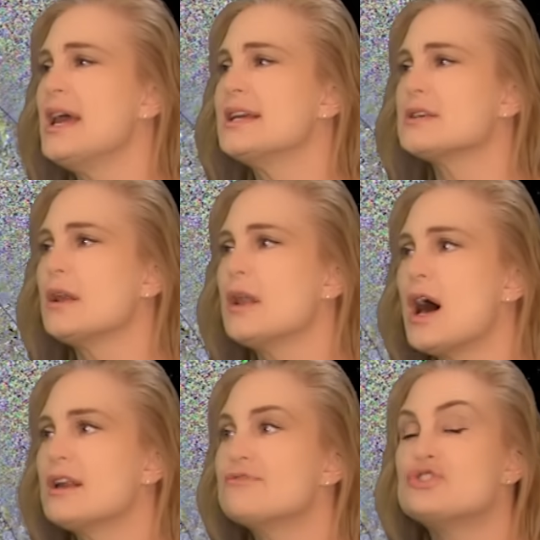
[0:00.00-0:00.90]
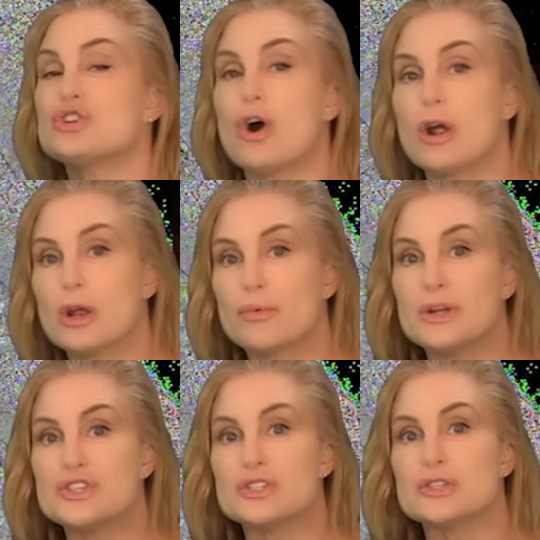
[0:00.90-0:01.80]
is a lot of dark
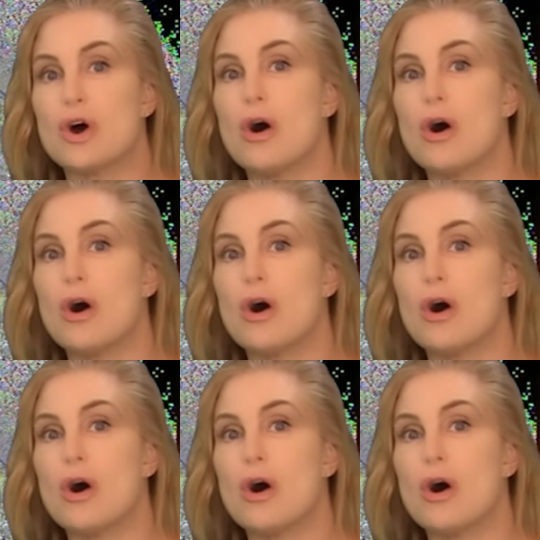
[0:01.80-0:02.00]
regions